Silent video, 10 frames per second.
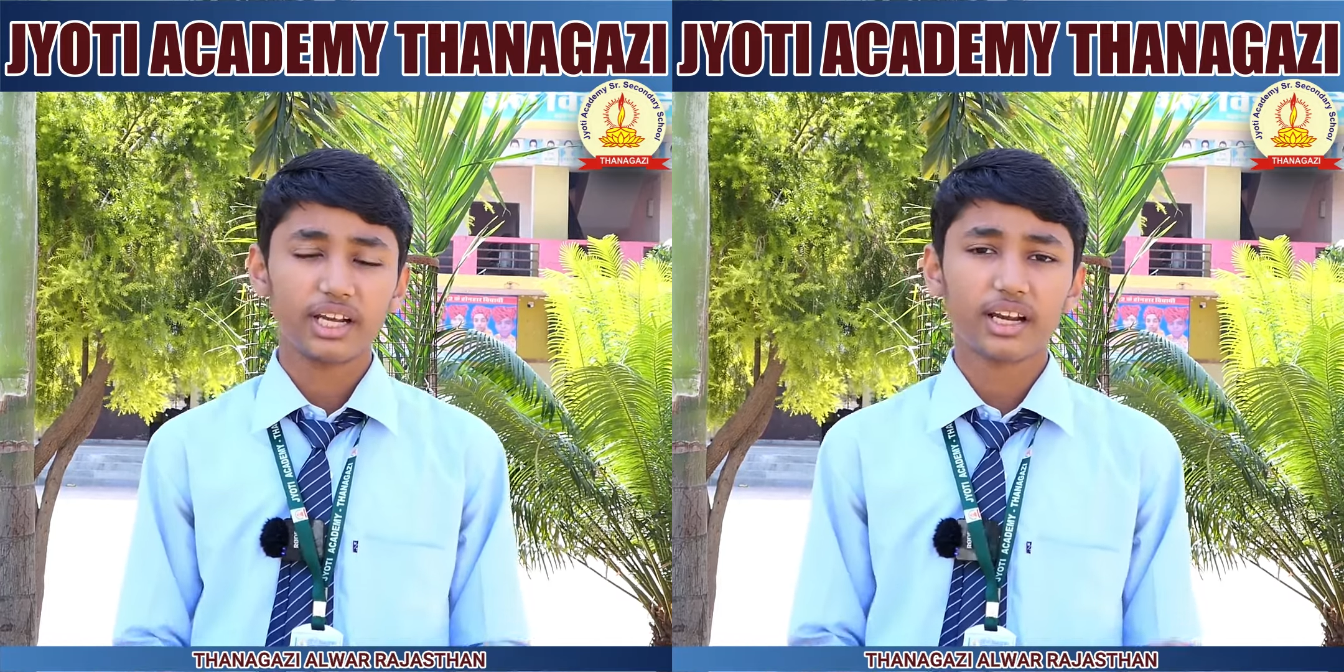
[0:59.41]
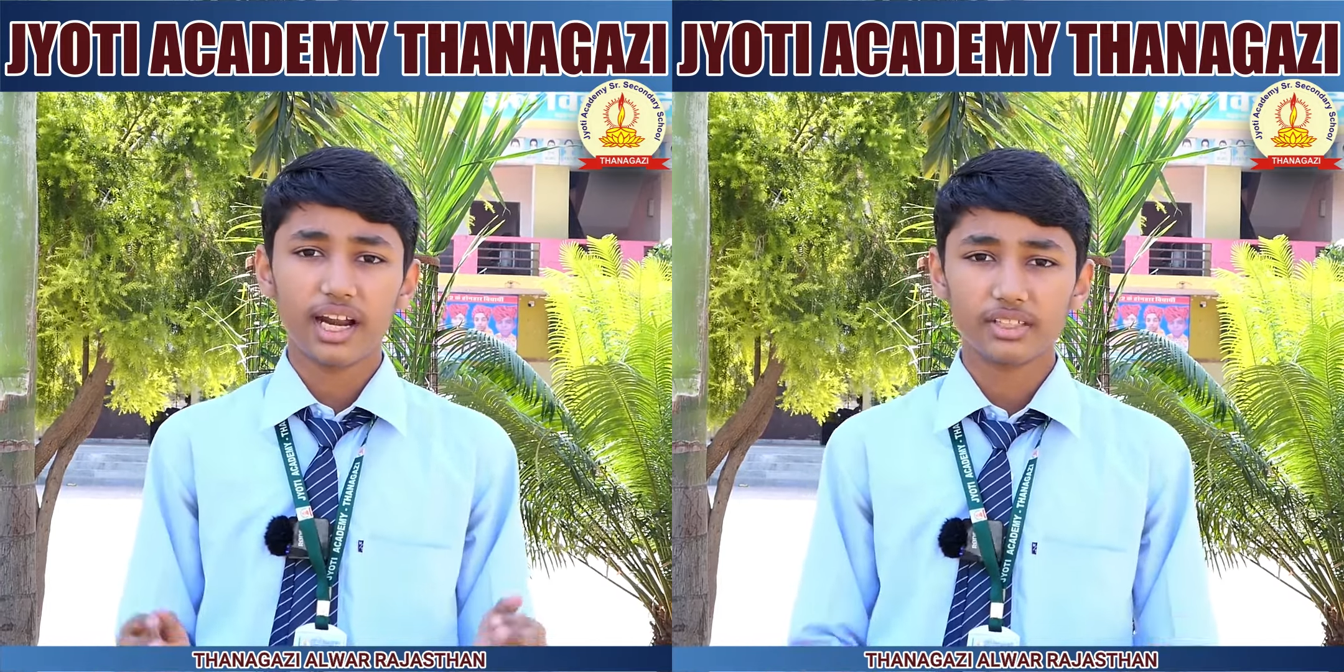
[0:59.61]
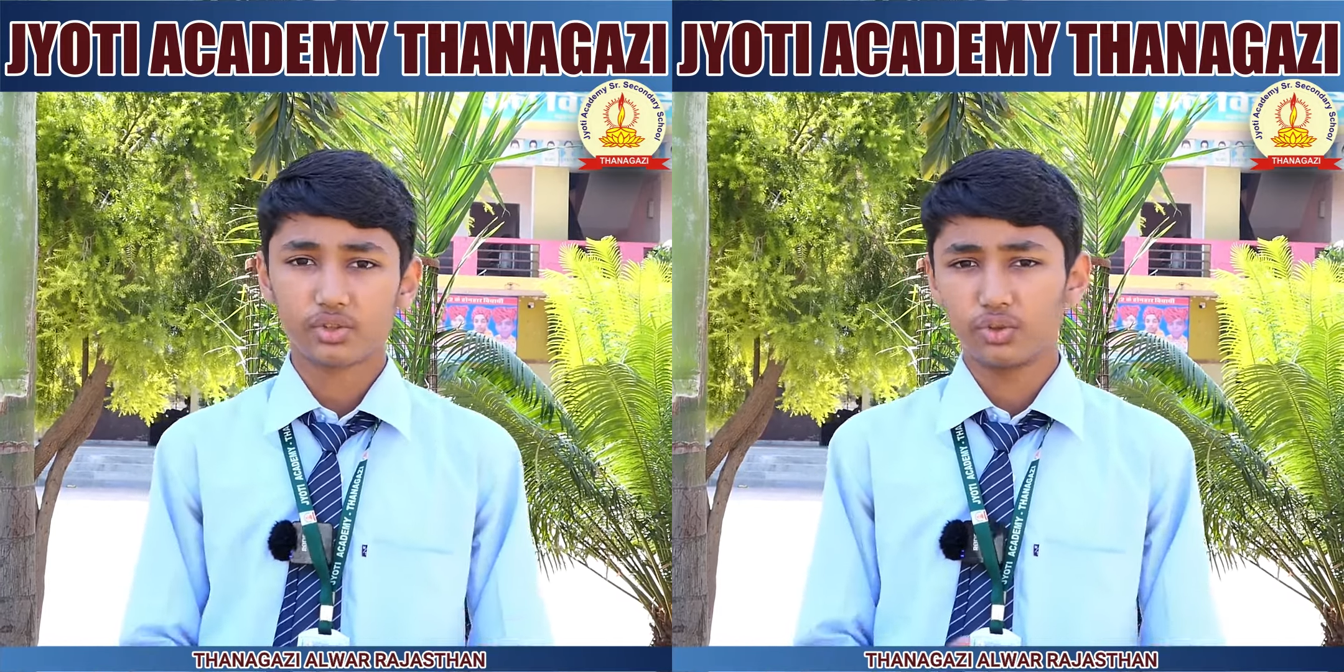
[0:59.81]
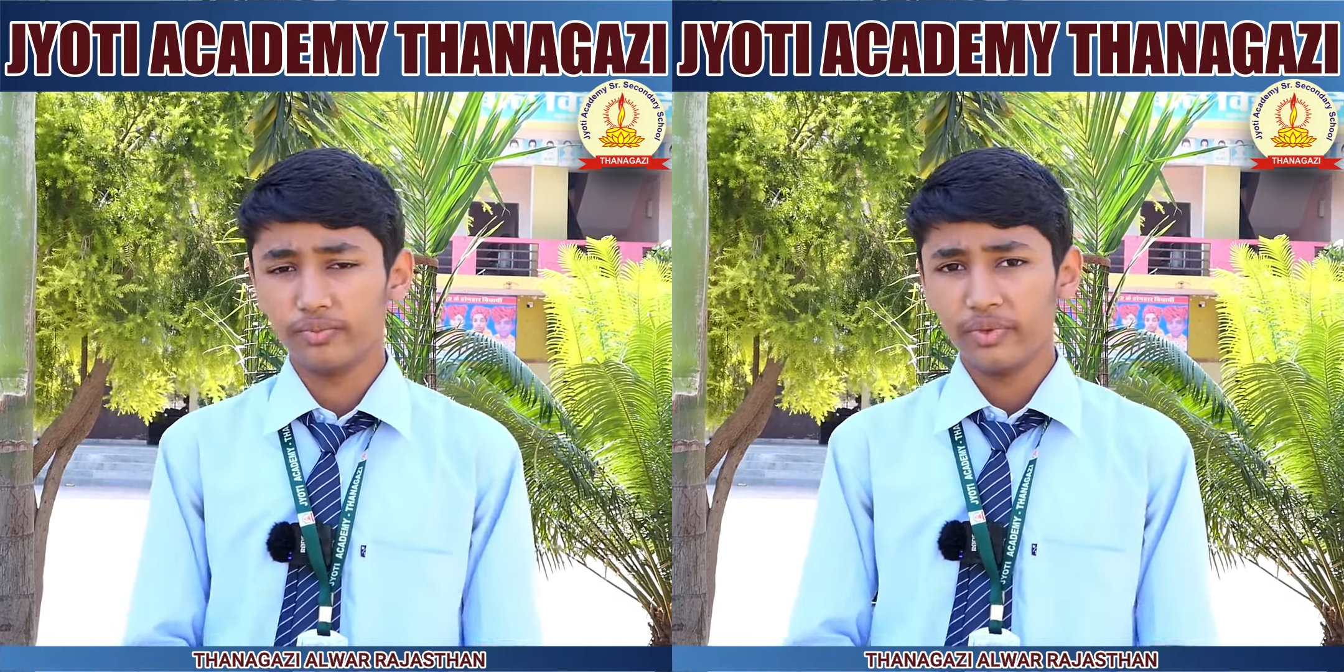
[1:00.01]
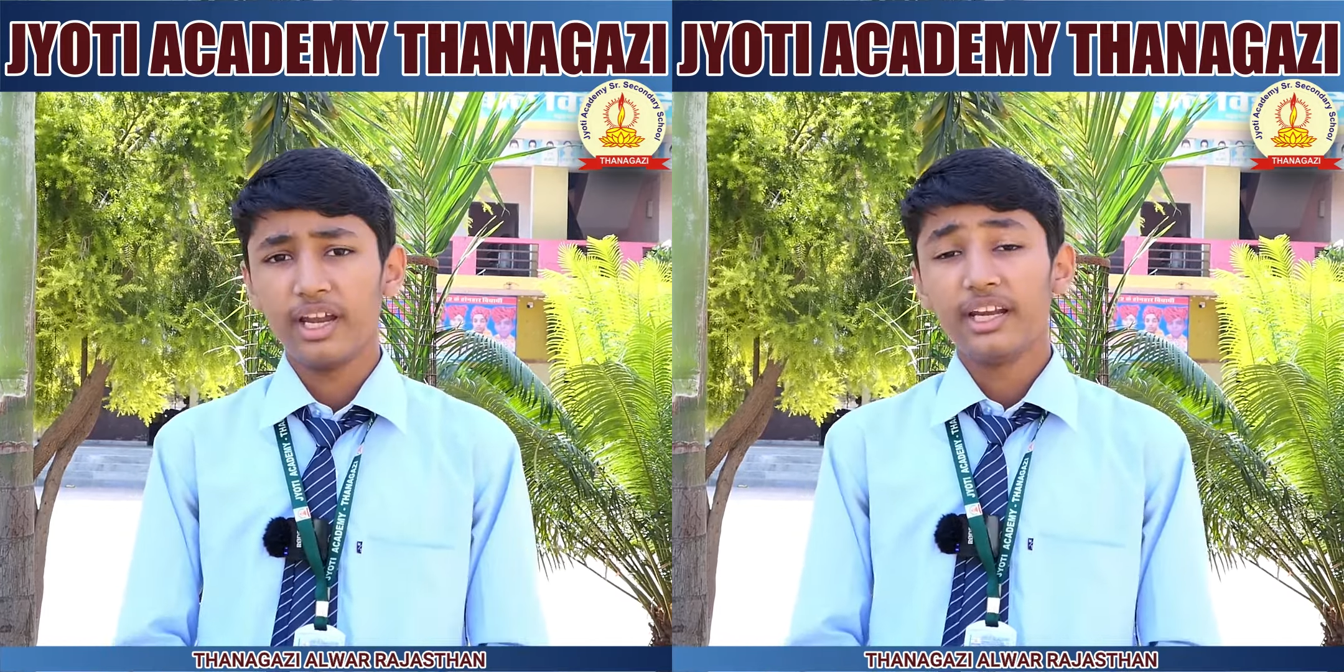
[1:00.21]
classroom.
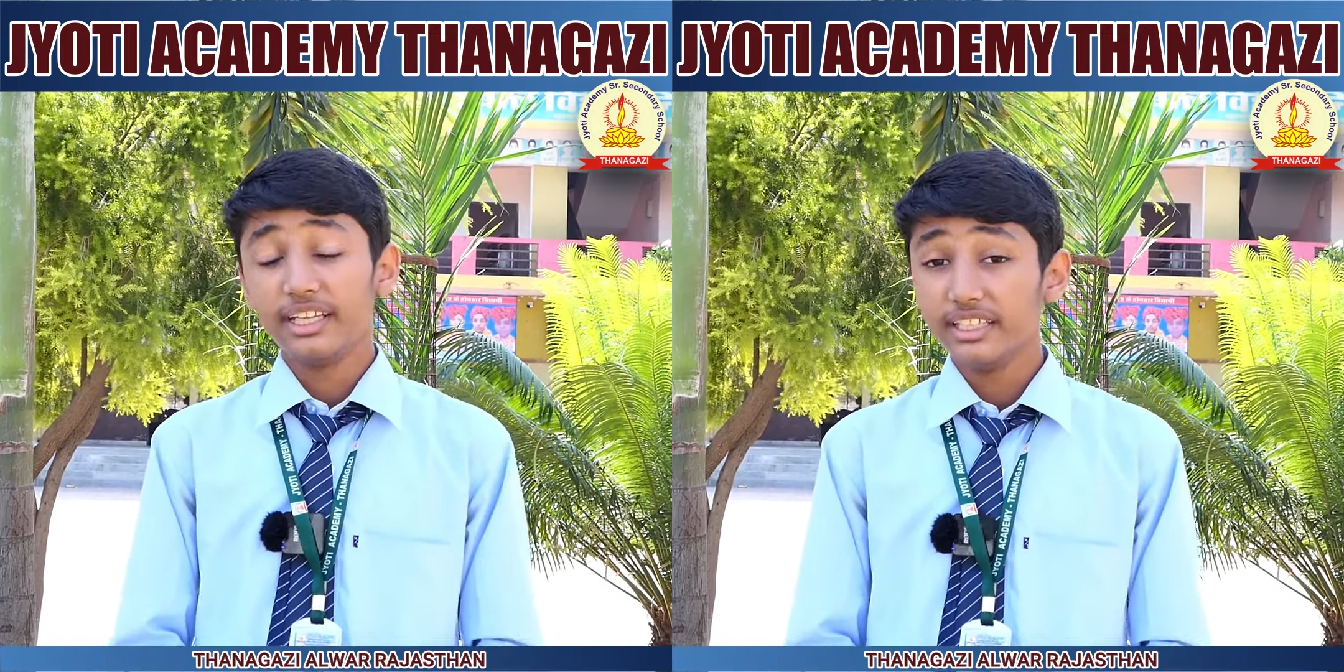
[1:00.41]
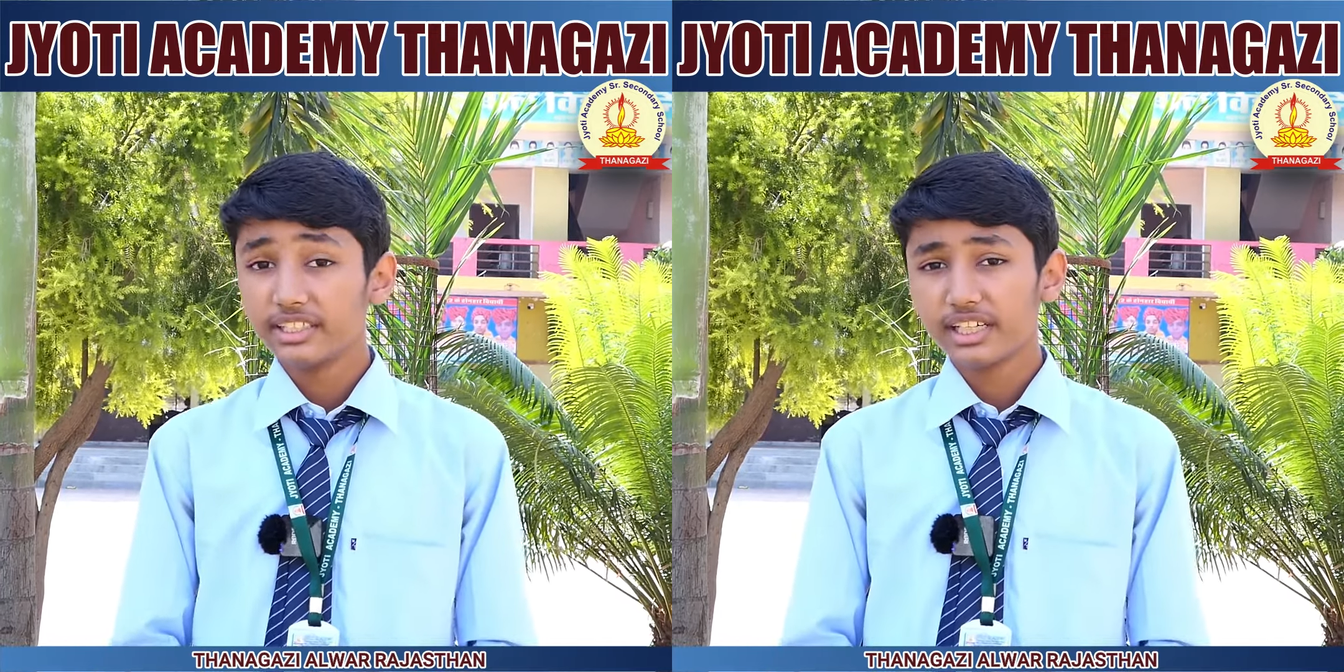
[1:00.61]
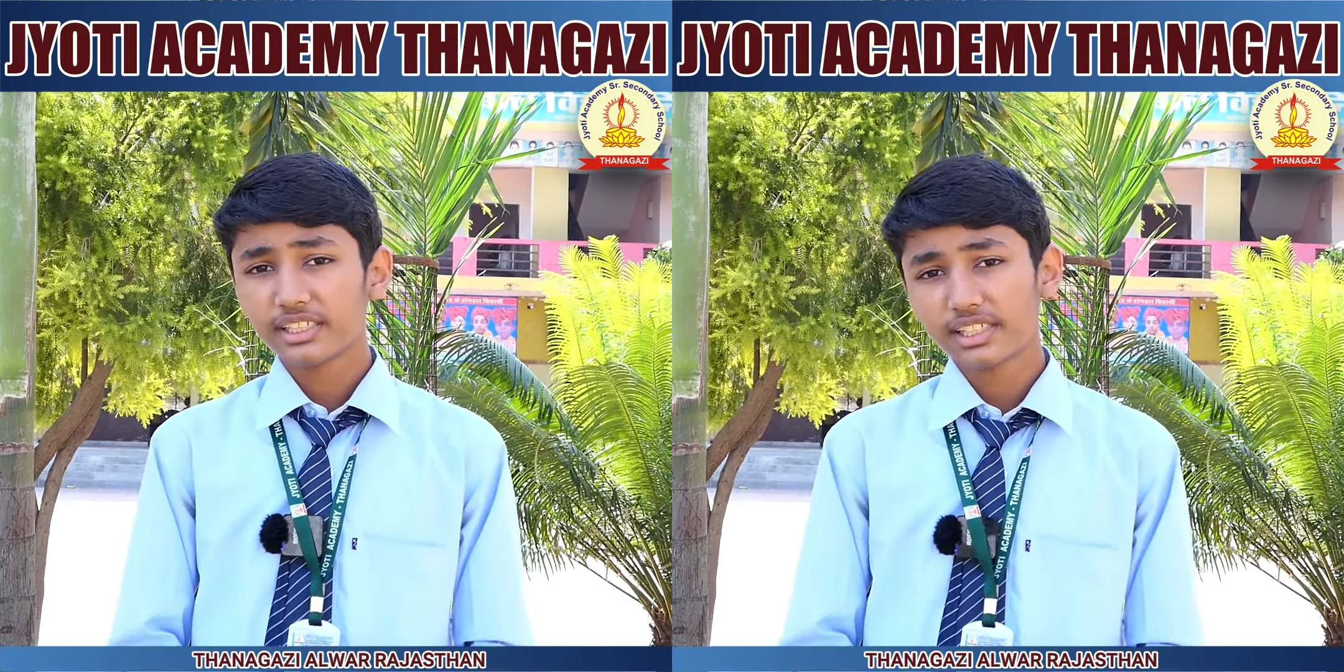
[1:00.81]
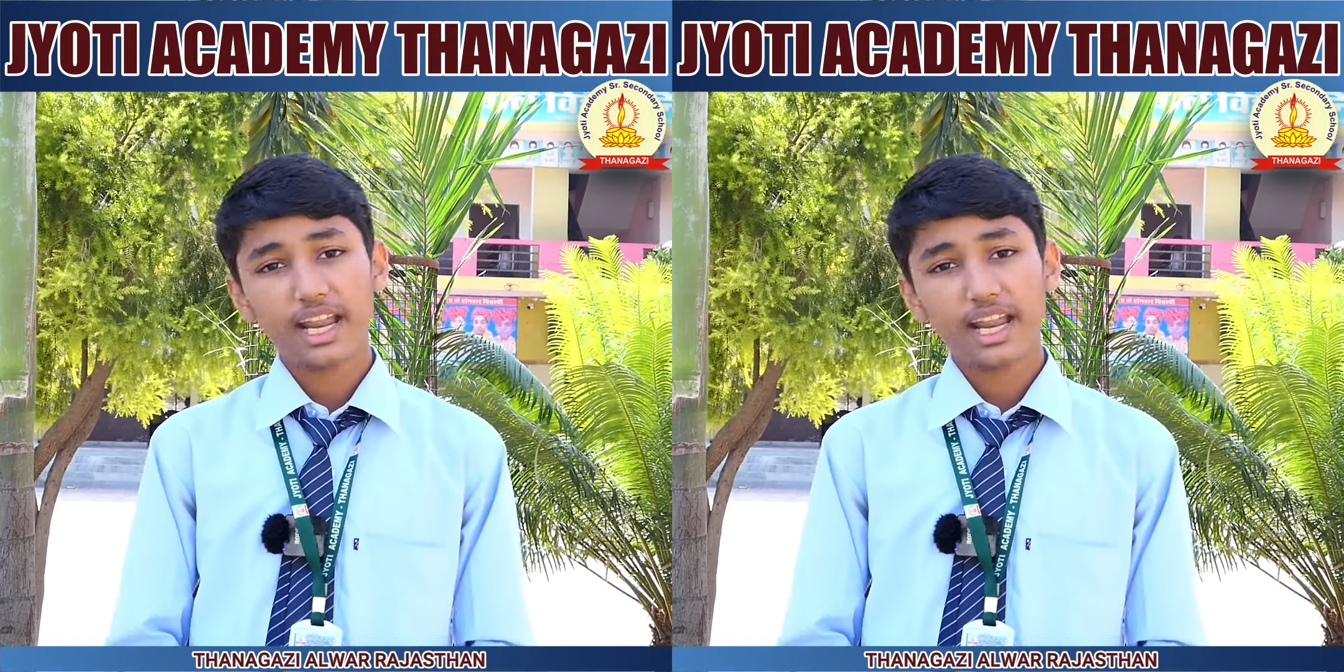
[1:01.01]
Teachers